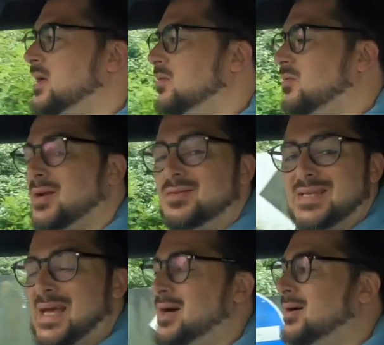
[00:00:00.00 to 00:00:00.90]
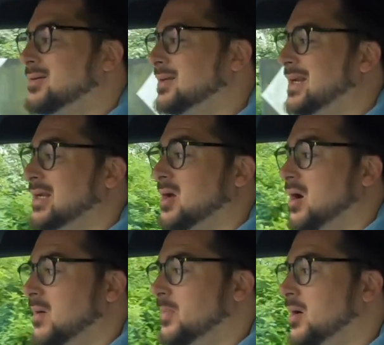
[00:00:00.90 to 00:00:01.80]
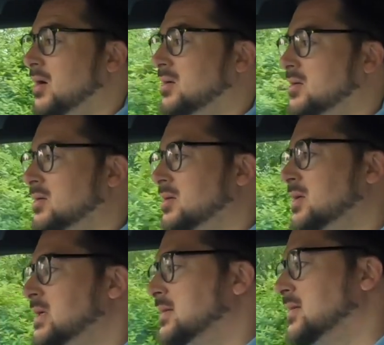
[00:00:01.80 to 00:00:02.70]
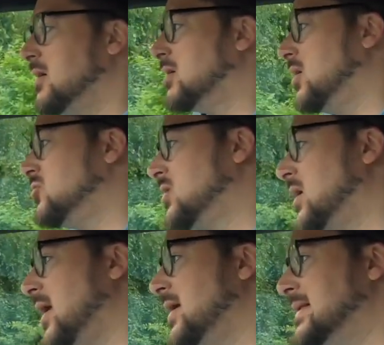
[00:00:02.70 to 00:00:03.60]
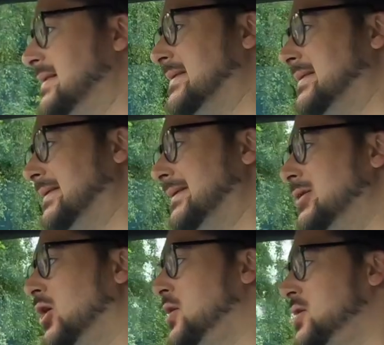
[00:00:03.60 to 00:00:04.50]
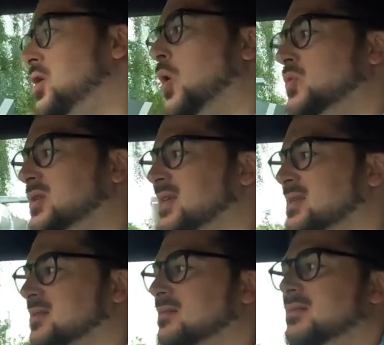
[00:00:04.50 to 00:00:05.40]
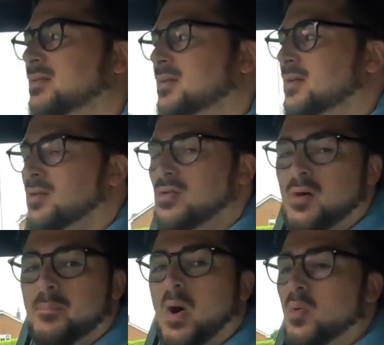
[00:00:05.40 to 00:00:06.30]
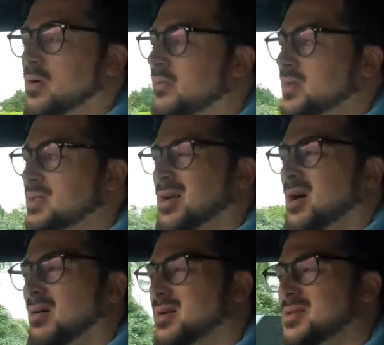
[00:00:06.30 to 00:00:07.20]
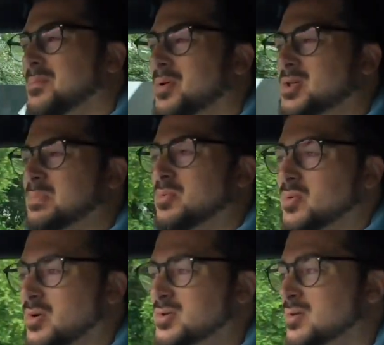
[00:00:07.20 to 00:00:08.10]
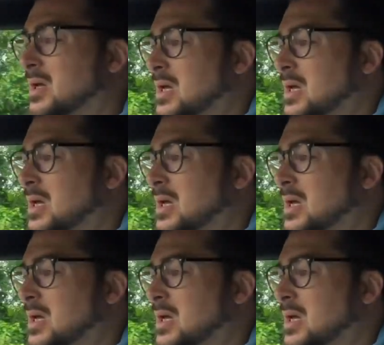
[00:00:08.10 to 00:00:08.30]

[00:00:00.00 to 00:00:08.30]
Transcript: it around town, in a car park, down country lanes. You're going to notice the bulk of this car. It's impossible not to.